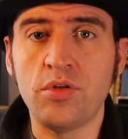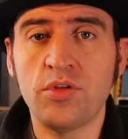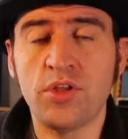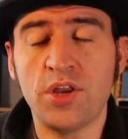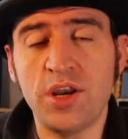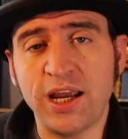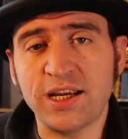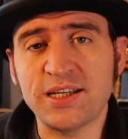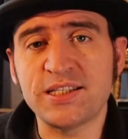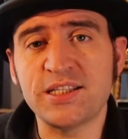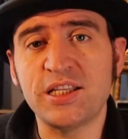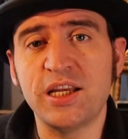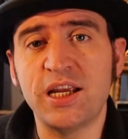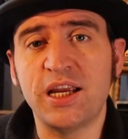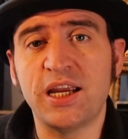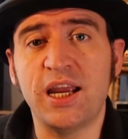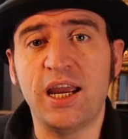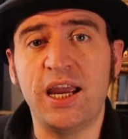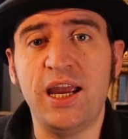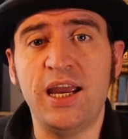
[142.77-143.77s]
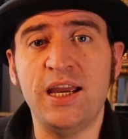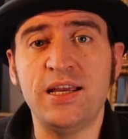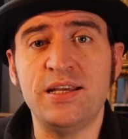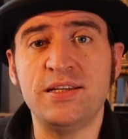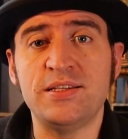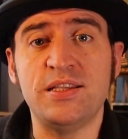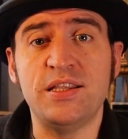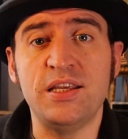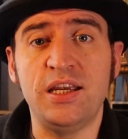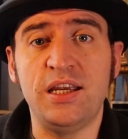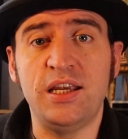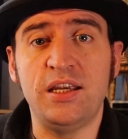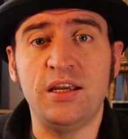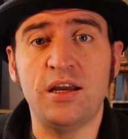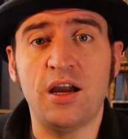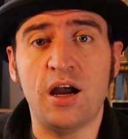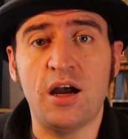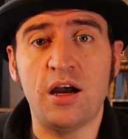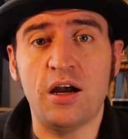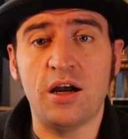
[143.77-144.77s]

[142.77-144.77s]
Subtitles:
The next thing is you